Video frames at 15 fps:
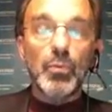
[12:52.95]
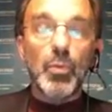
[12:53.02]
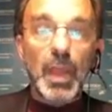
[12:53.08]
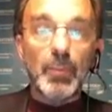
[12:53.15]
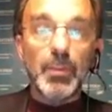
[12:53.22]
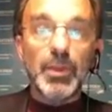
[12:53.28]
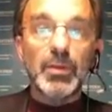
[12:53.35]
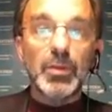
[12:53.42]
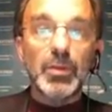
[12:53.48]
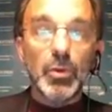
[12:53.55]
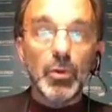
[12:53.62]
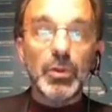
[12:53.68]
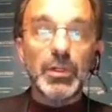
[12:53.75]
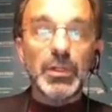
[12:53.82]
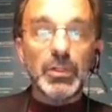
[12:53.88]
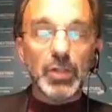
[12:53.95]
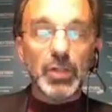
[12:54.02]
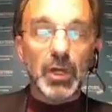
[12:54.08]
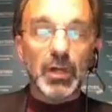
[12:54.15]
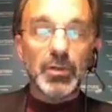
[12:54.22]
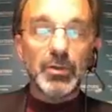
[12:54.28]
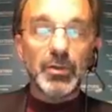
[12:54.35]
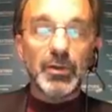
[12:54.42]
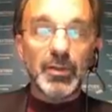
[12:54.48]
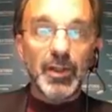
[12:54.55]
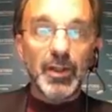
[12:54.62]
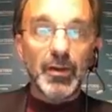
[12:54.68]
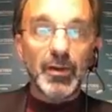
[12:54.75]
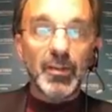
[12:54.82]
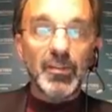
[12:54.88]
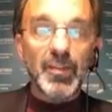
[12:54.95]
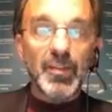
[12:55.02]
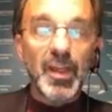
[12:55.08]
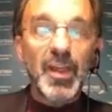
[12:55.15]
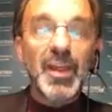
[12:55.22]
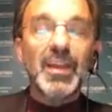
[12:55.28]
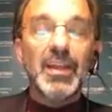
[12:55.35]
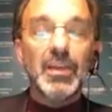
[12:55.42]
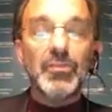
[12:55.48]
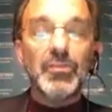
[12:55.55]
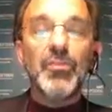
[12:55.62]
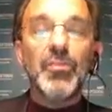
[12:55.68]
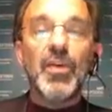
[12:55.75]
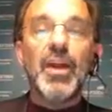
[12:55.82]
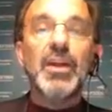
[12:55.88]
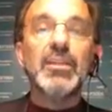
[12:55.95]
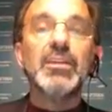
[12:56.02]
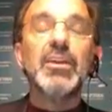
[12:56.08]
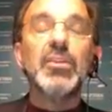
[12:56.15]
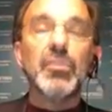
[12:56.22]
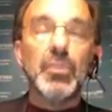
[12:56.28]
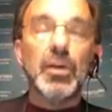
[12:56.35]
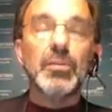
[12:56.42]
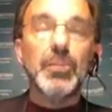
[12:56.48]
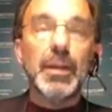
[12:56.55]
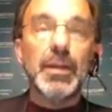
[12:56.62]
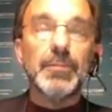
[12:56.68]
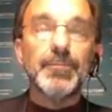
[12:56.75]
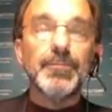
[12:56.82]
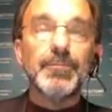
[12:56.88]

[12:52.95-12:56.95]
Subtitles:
rampant early childhood caries, it finally struck me.